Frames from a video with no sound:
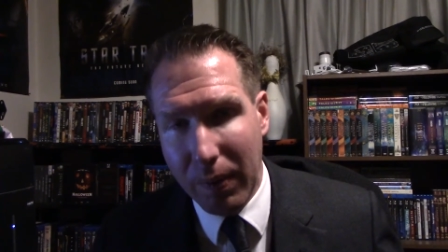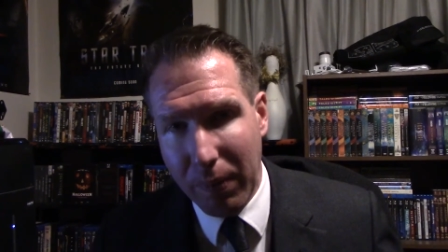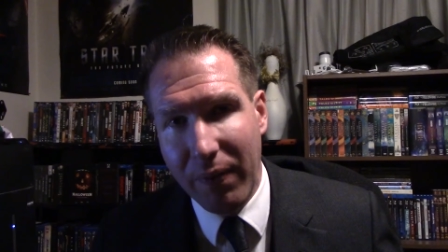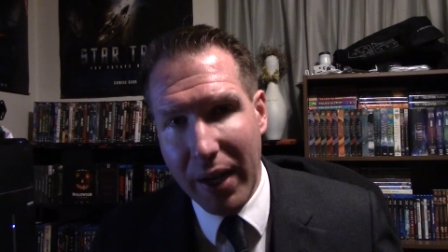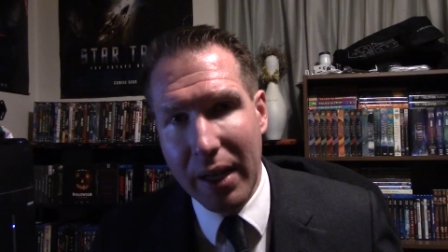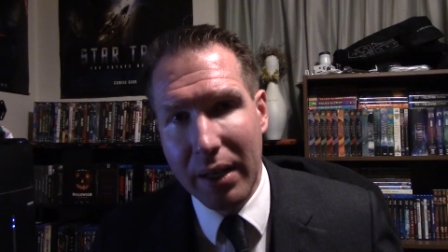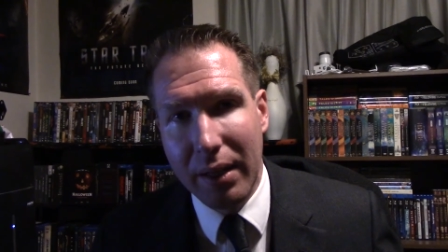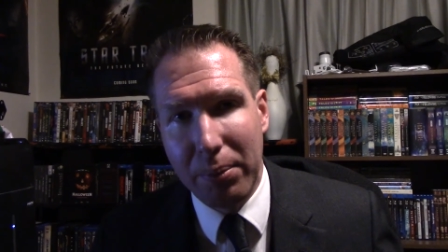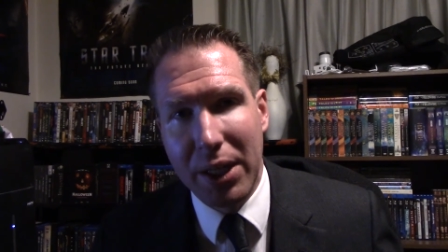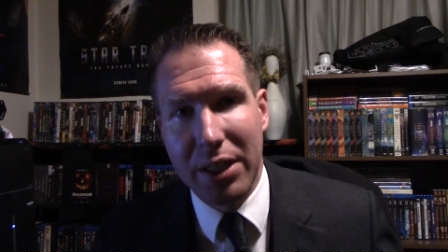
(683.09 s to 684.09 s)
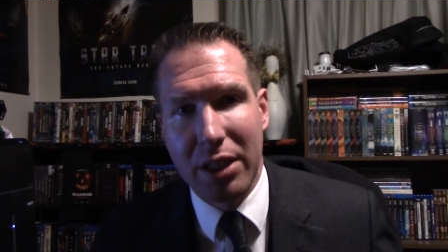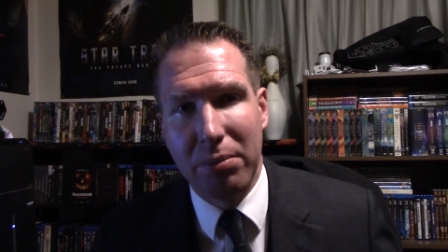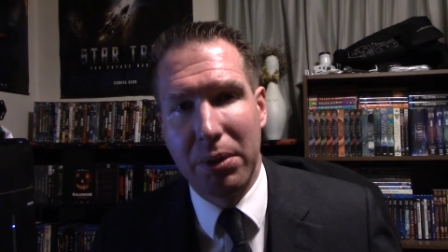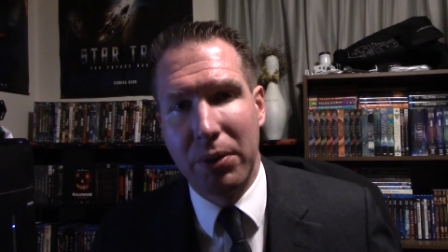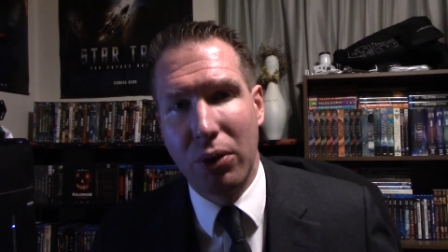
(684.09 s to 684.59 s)
within the process
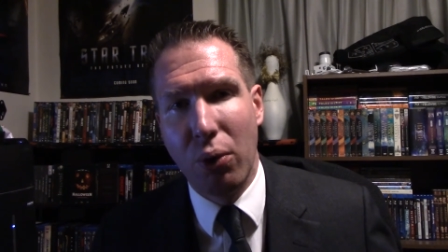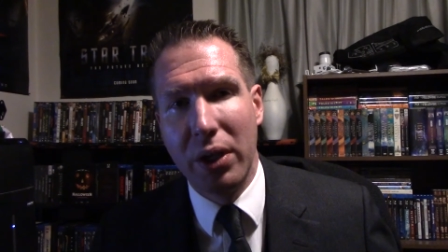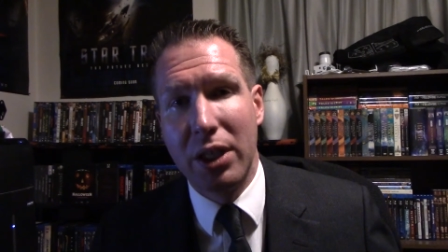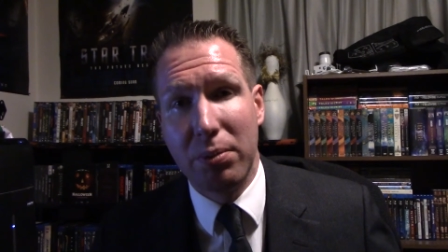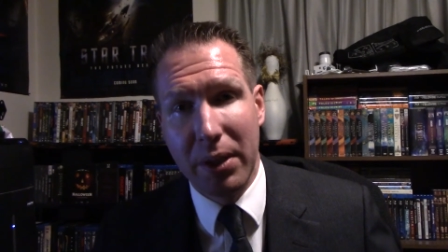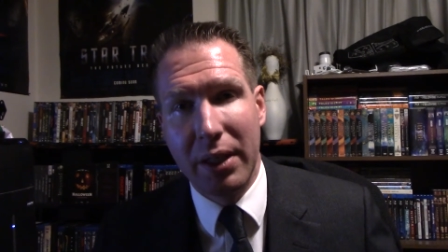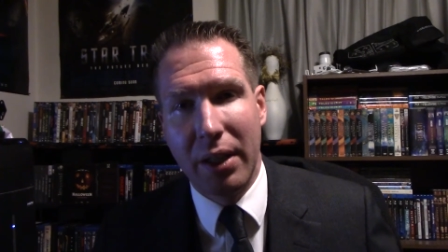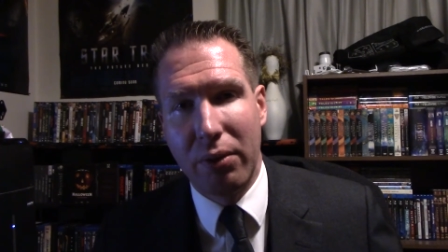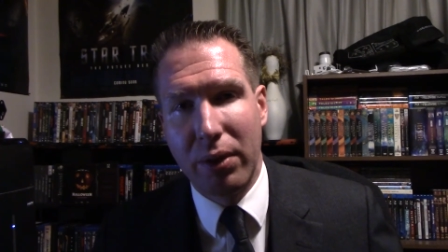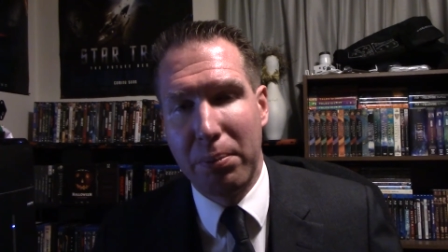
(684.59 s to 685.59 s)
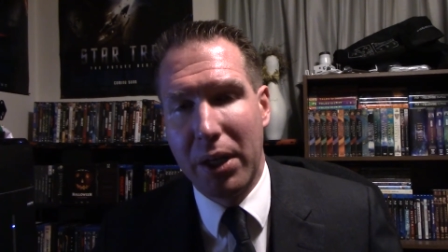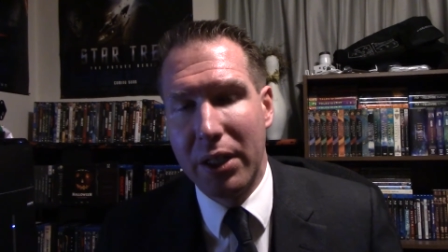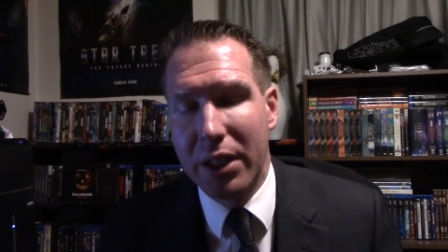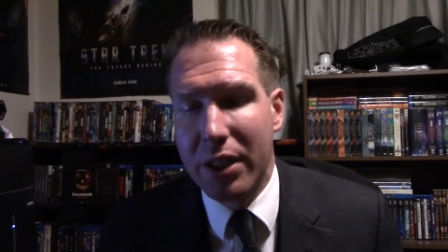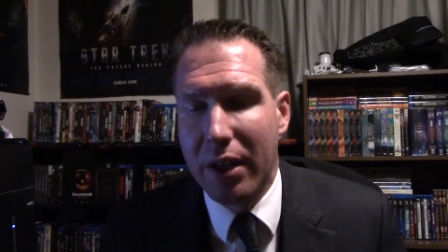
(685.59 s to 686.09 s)
of being recorded split into three
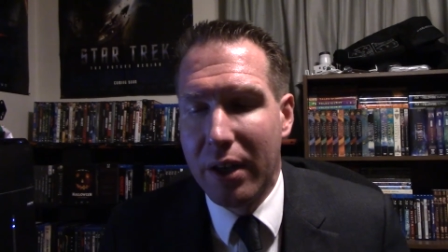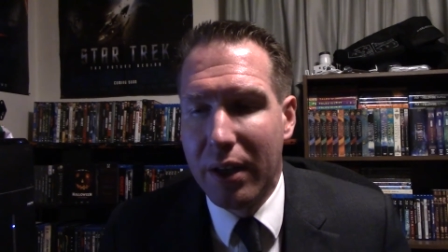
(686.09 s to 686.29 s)
parts.